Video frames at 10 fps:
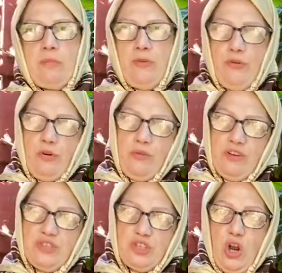Before
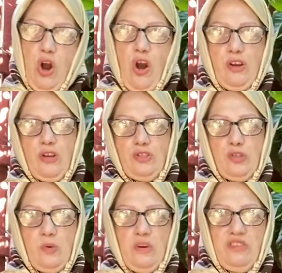we start, I
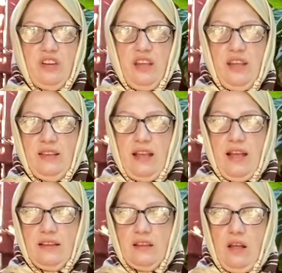just want to say
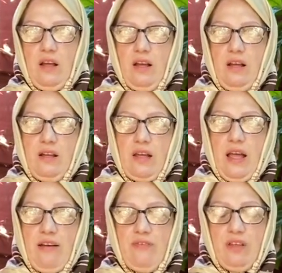that I
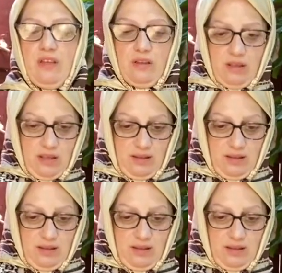have a